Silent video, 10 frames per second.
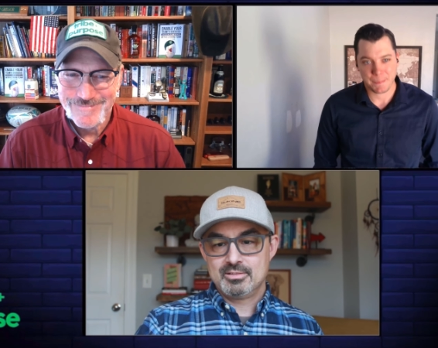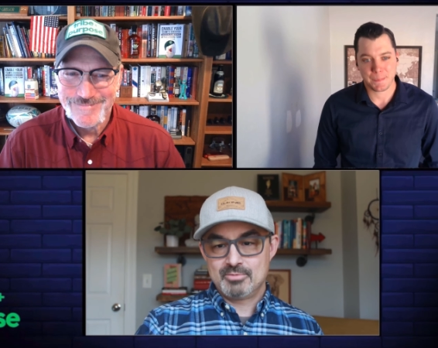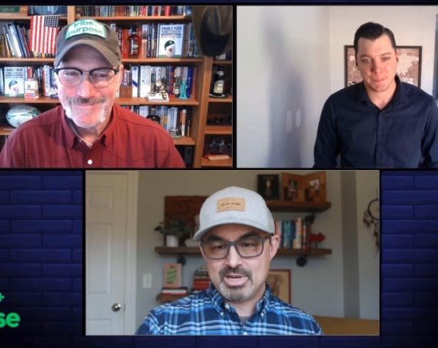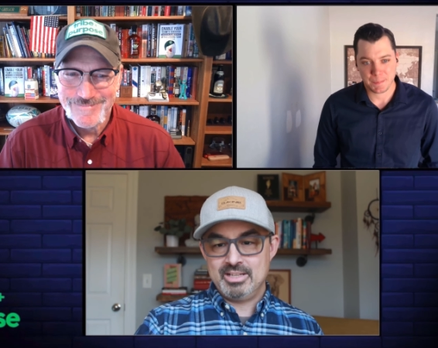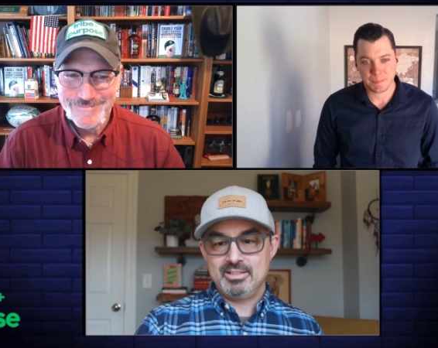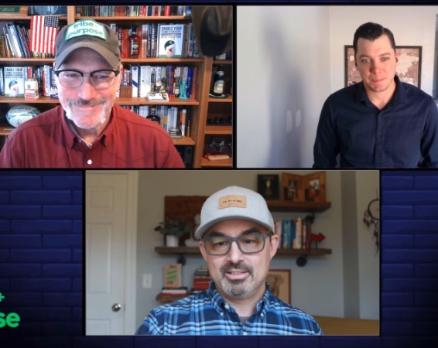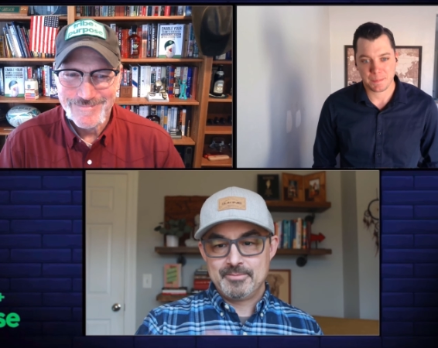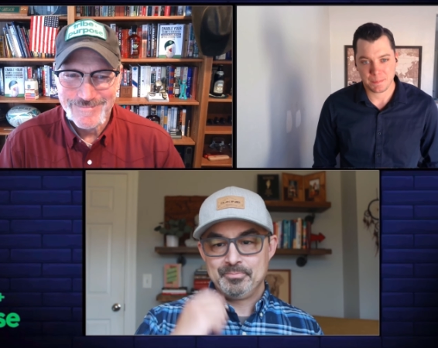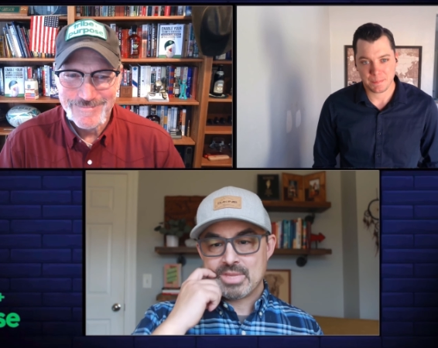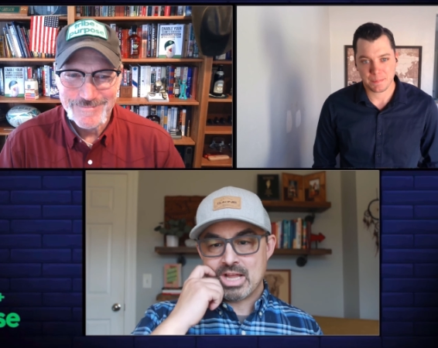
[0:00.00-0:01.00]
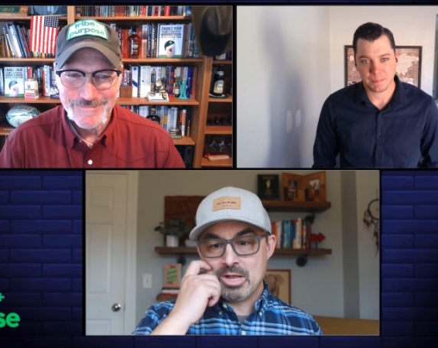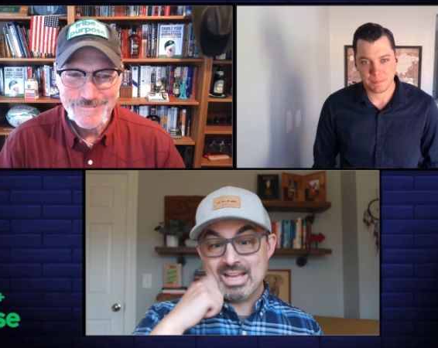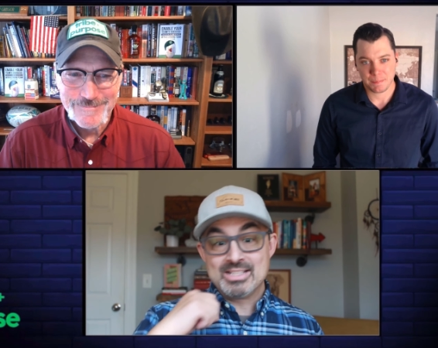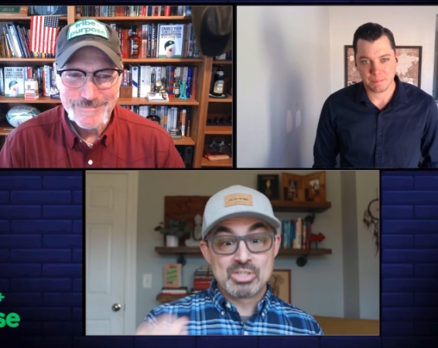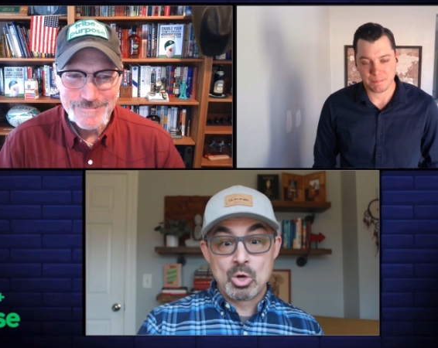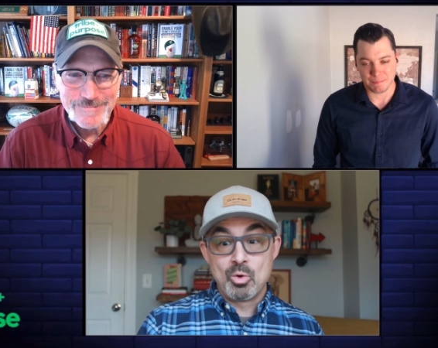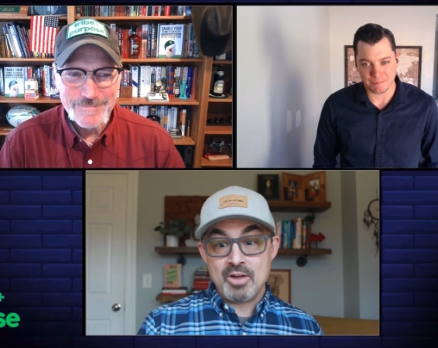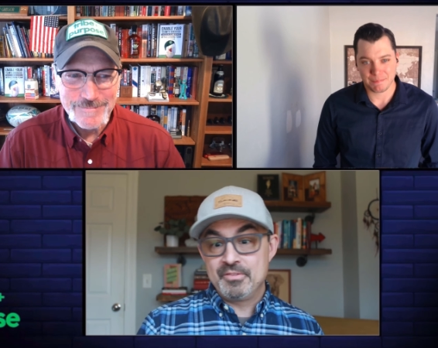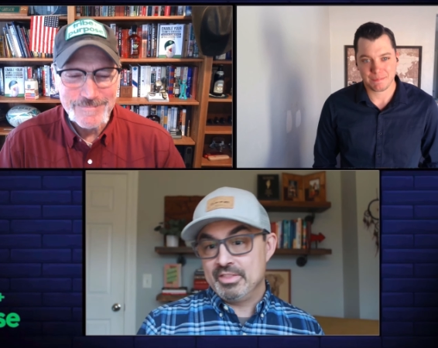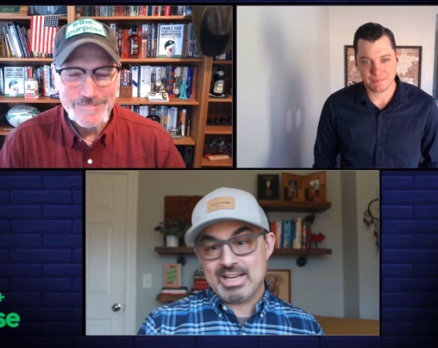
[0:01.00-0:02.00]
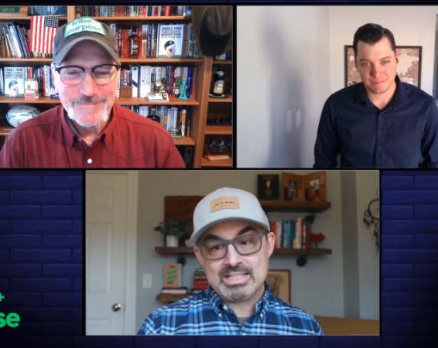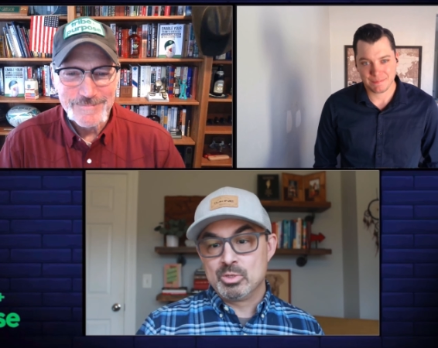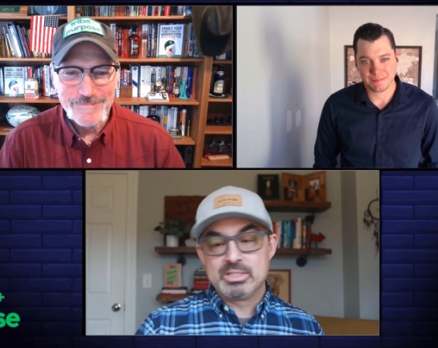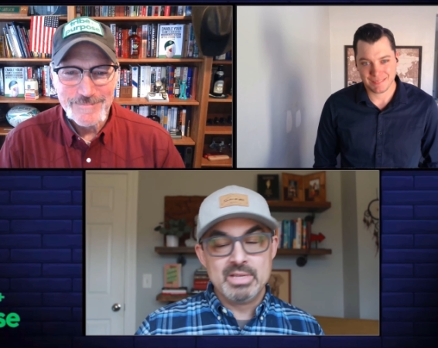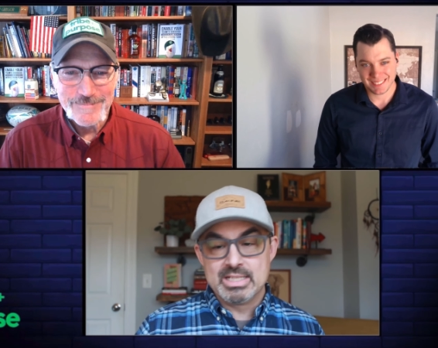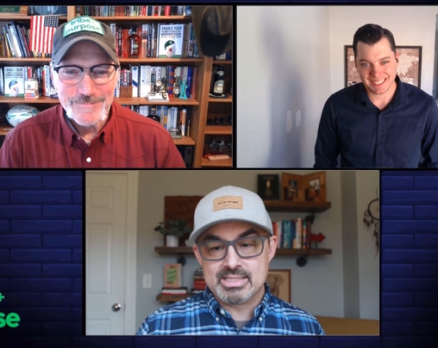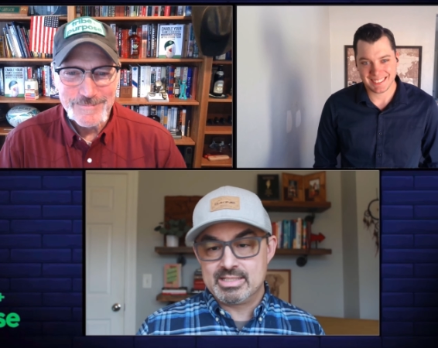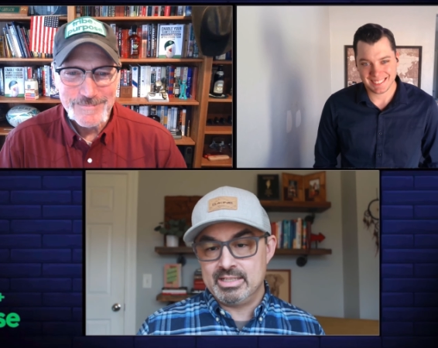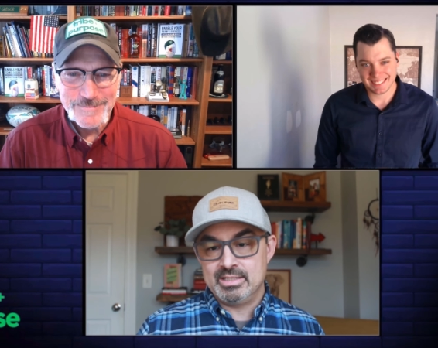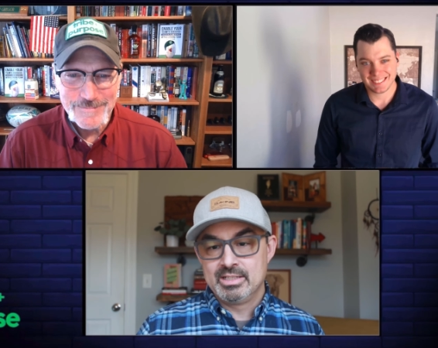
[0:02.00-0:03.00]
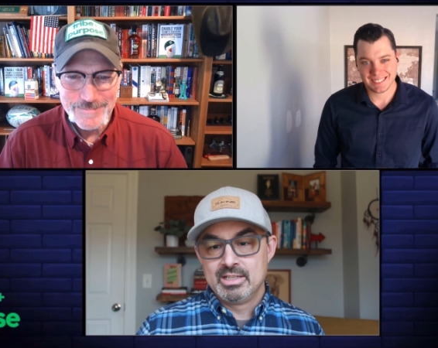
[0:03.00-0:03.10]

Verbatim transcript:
Speaker 1: right? Um, and so often that's what's missed in